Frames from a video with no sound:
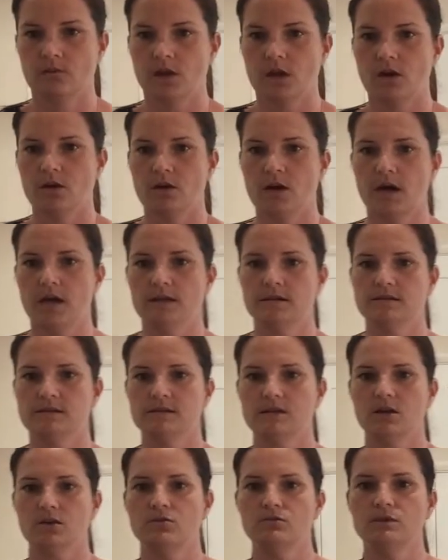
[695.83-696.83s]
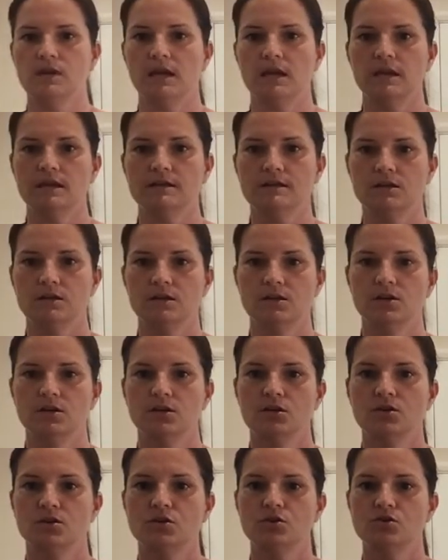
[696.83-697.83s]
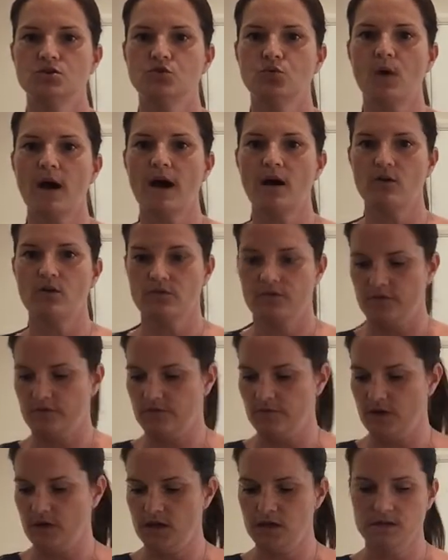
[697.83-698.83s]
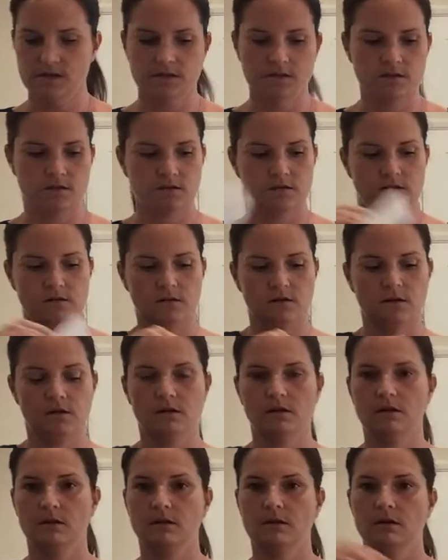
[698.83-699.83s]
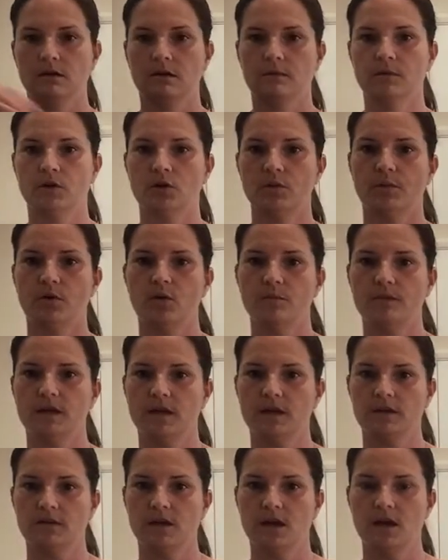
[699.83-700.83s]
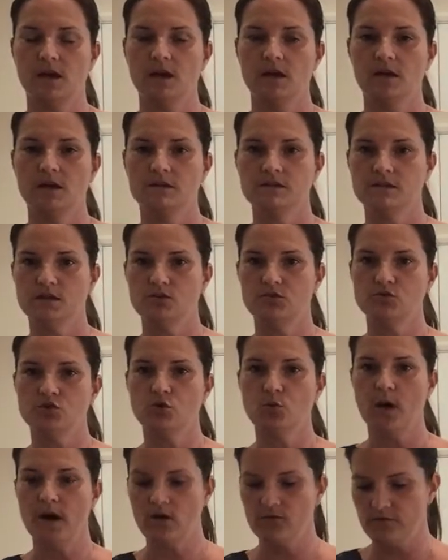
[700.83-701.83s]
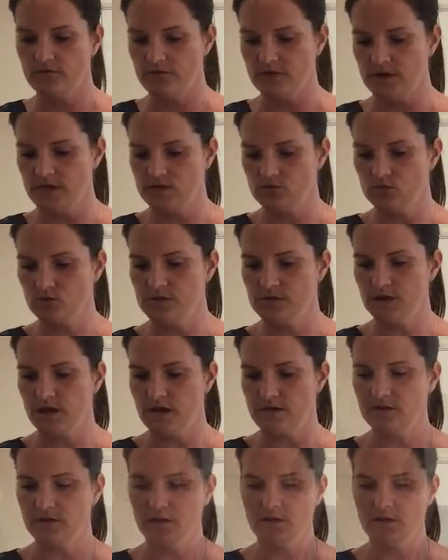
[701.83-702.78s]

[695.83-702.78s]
Okay, so you need 12 of these. I'm going to pop that in there. So 12 of these all together.